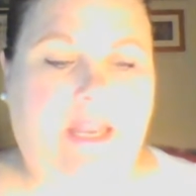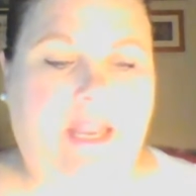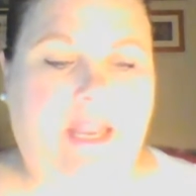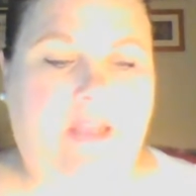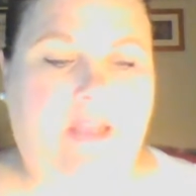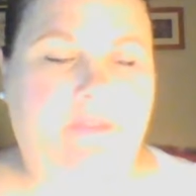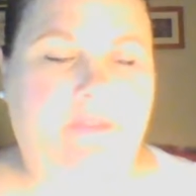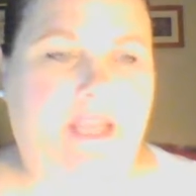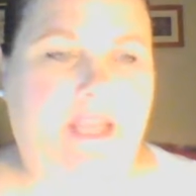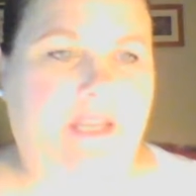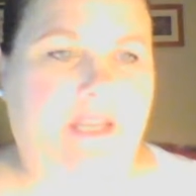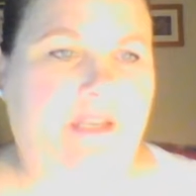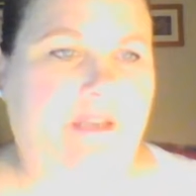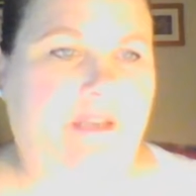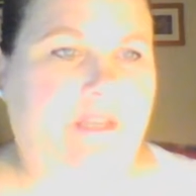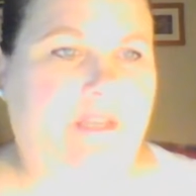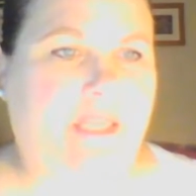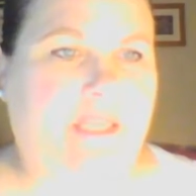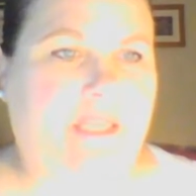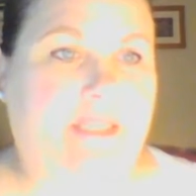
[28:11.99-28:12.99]
And
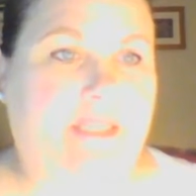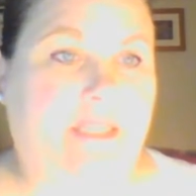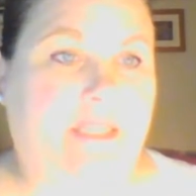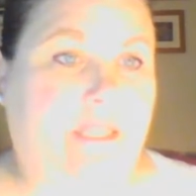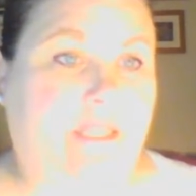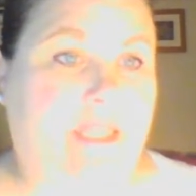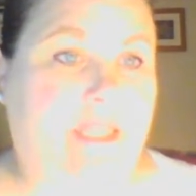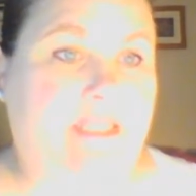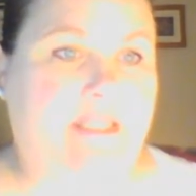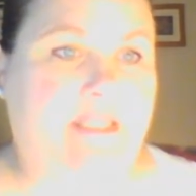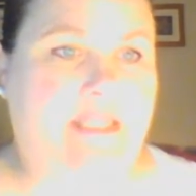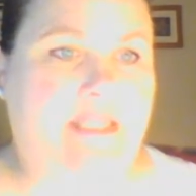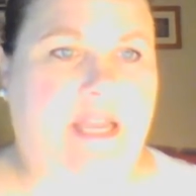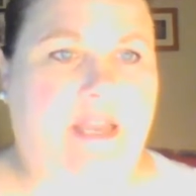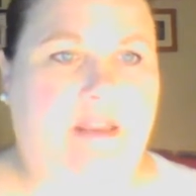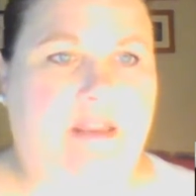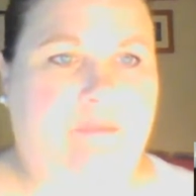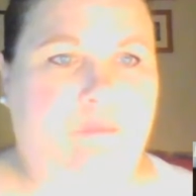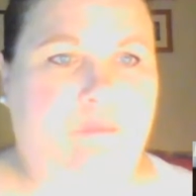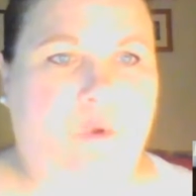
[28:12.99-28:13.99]
then is it less
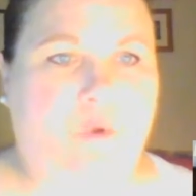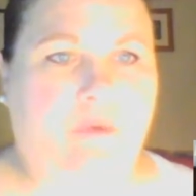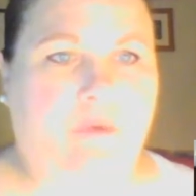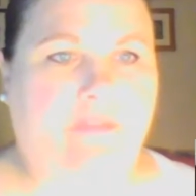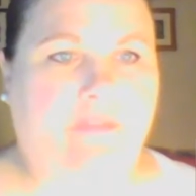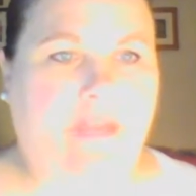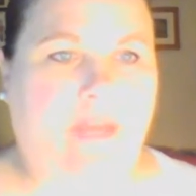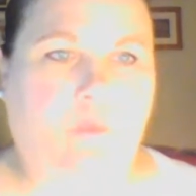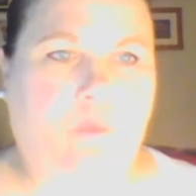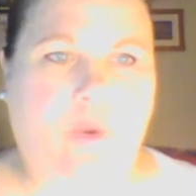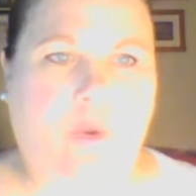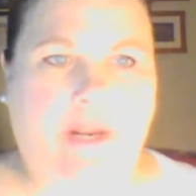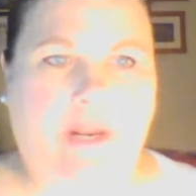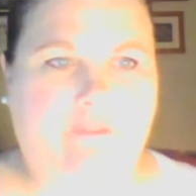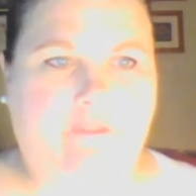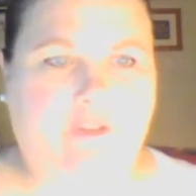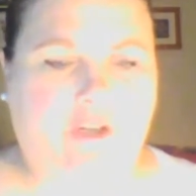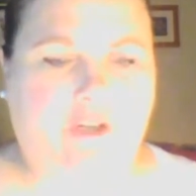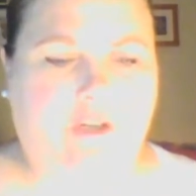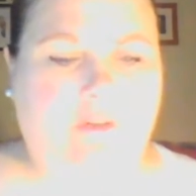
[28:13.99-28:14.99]
than, more than,
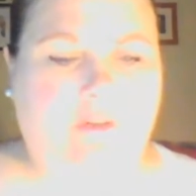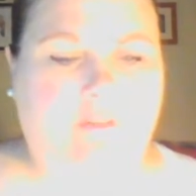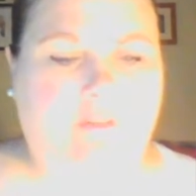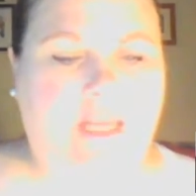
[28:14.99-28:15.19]
whatever?